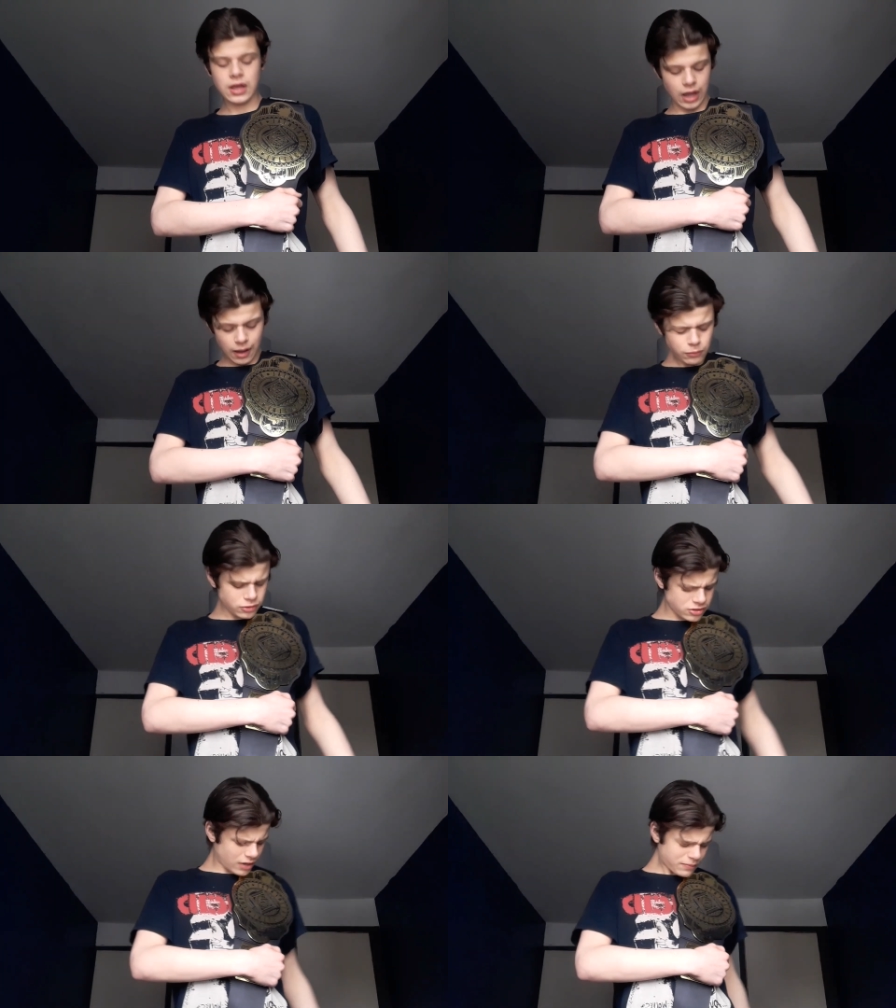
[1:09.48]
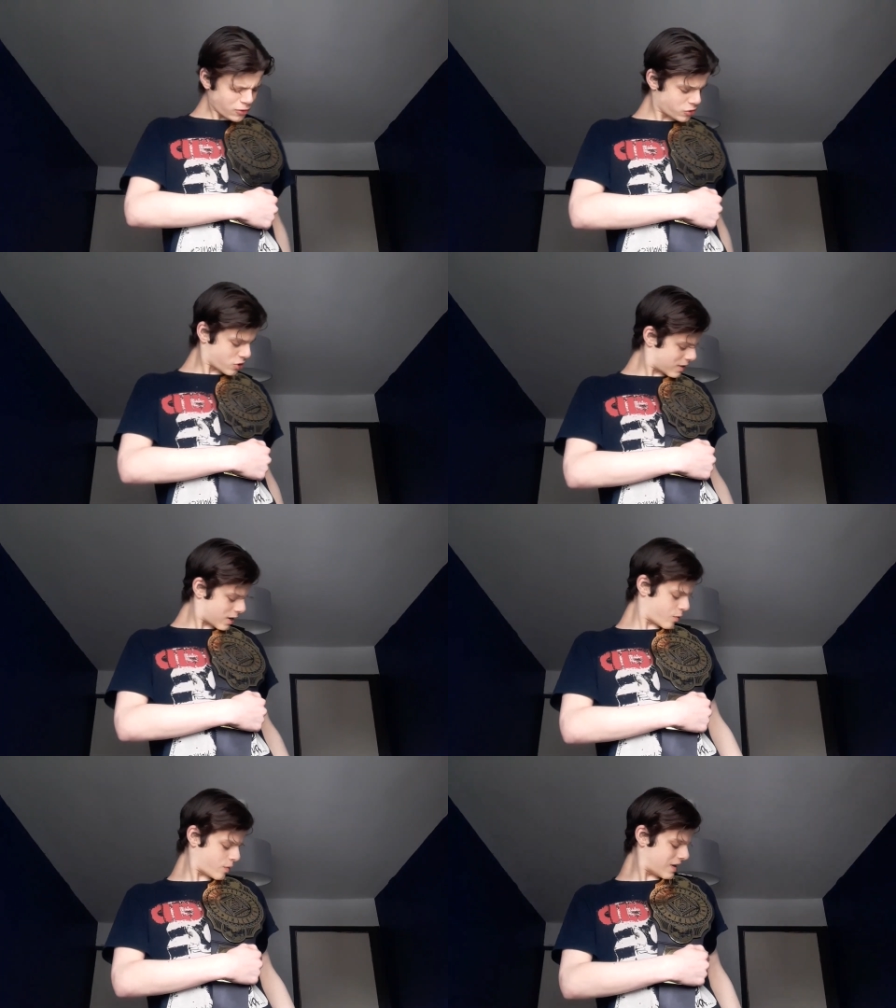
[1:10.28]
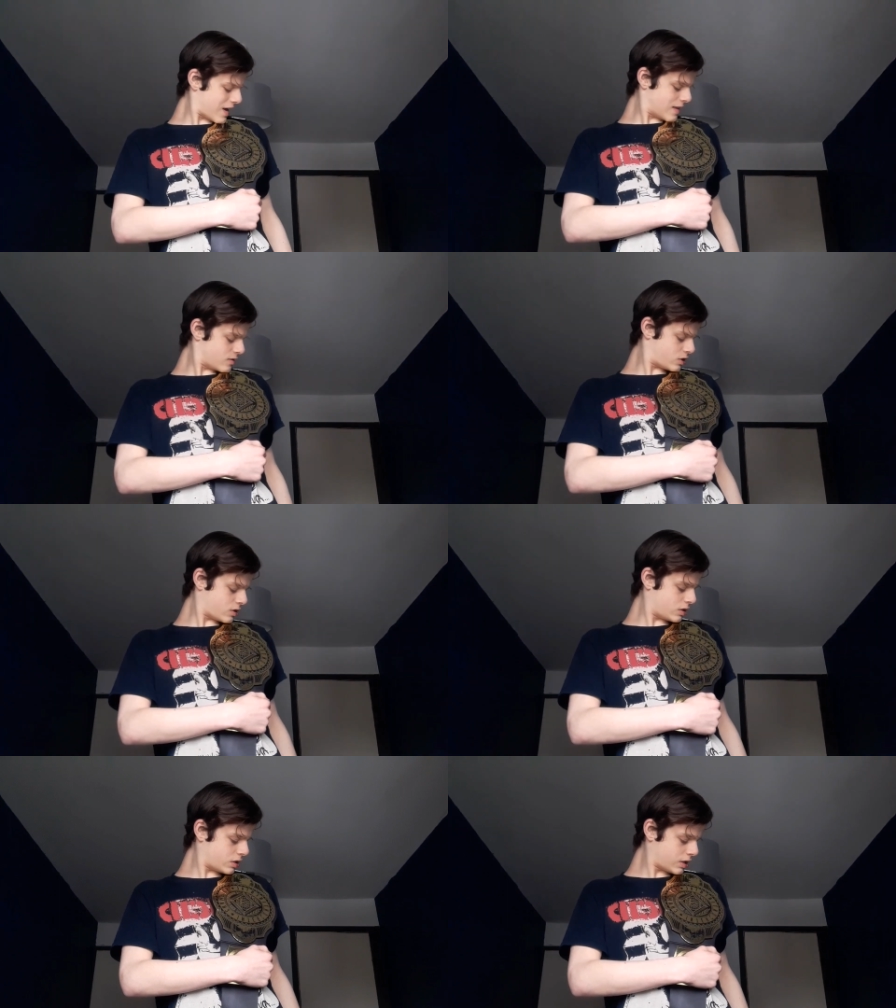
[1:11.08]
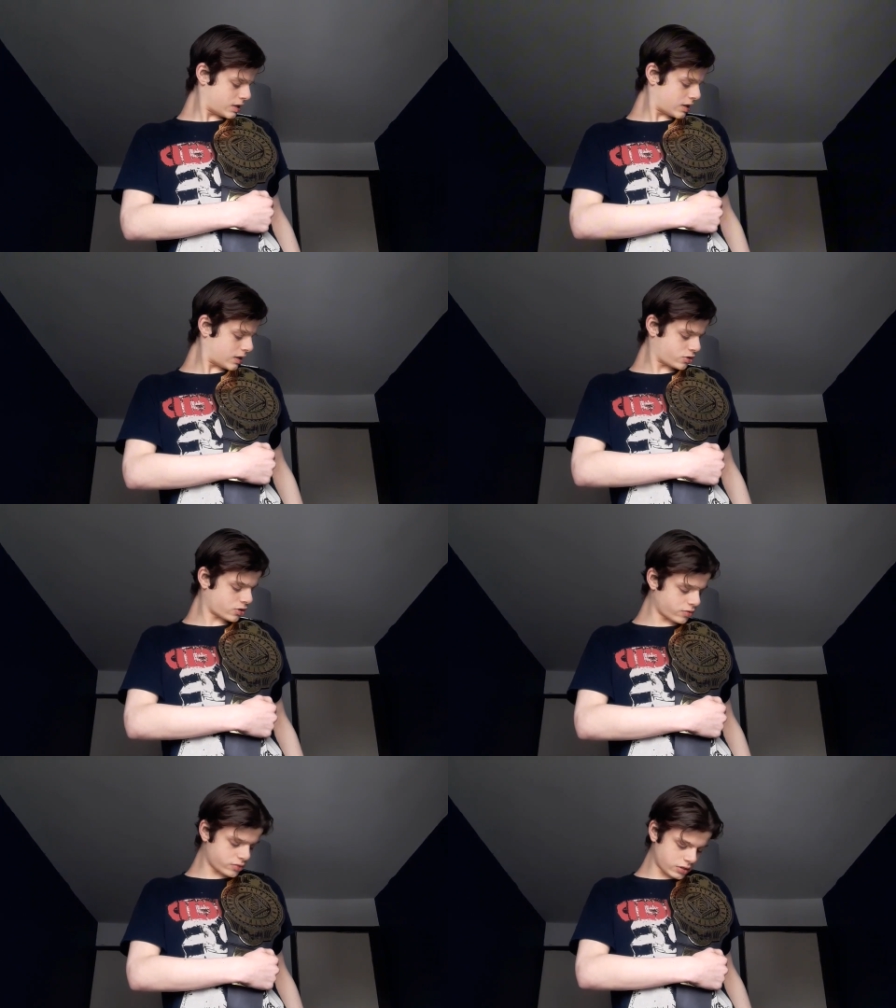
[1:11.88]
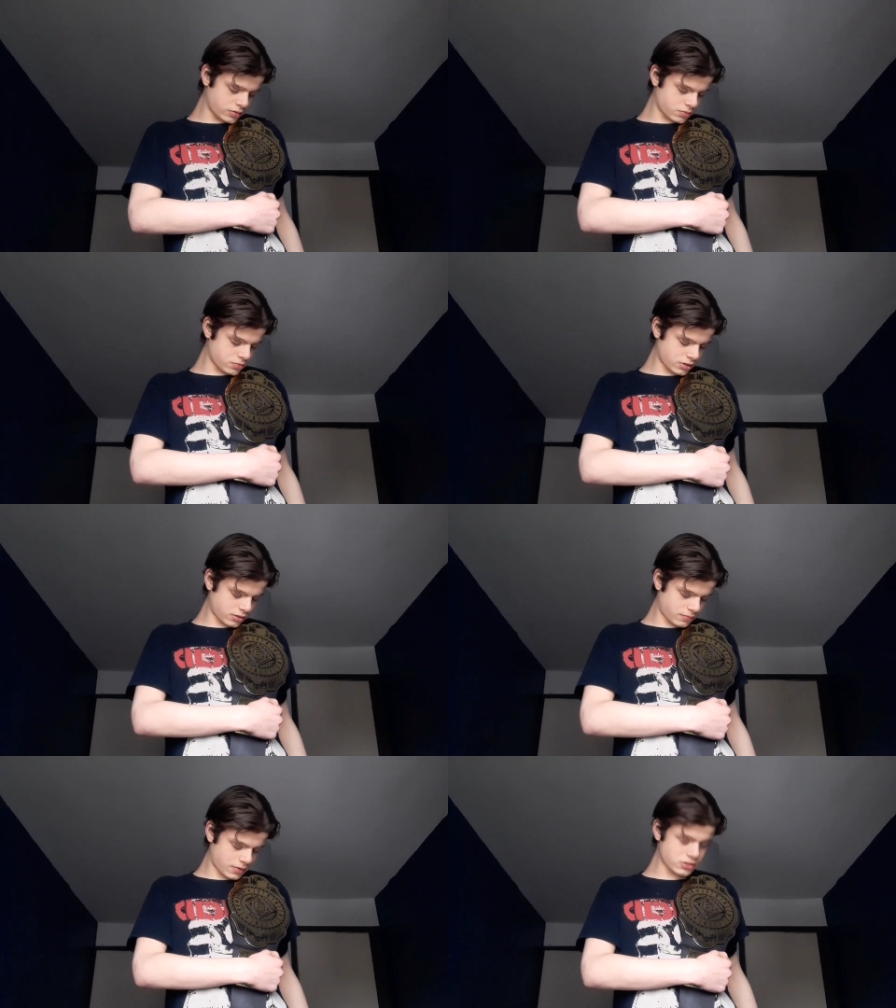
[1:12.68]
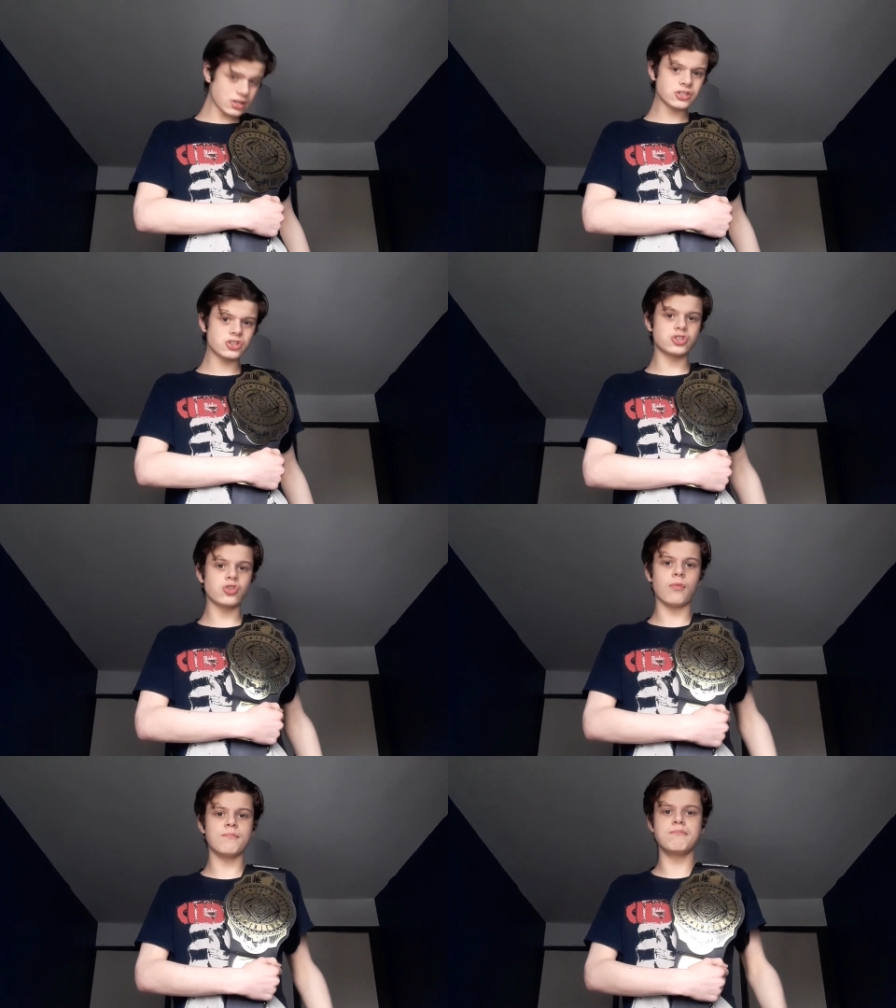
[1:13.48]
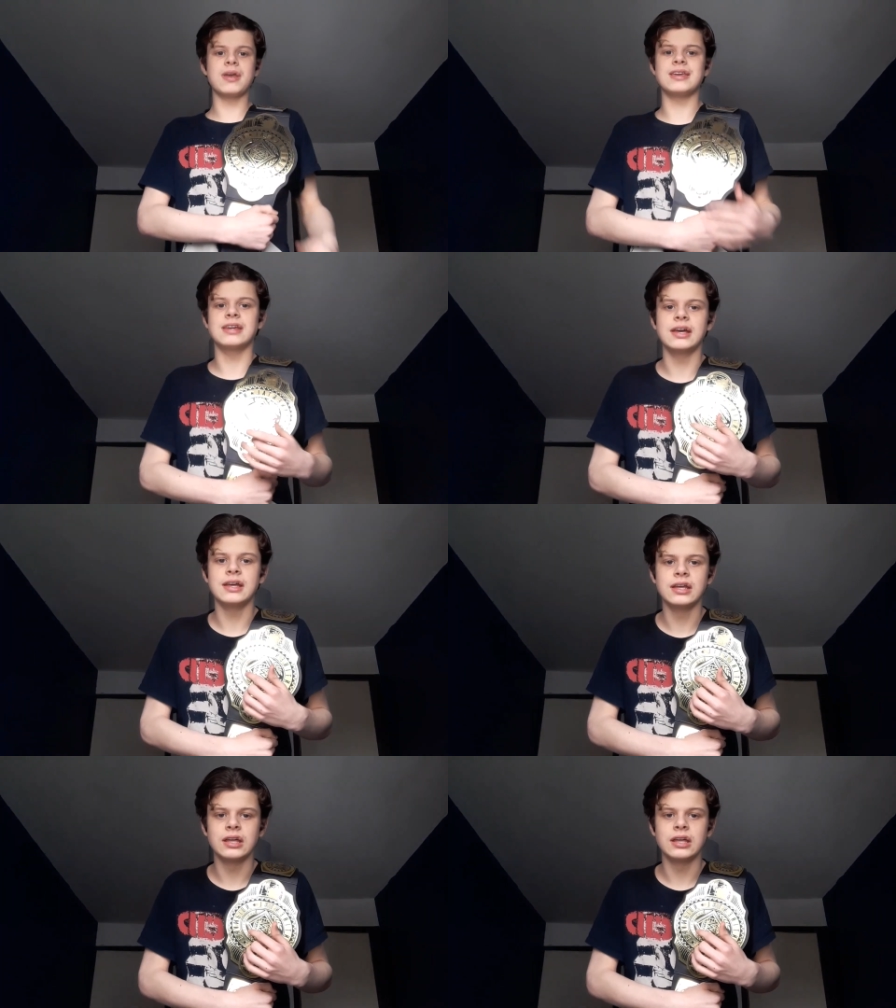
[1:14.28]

I'm not. I'm not just going to give you an instant intercontinental title match. That's just not me.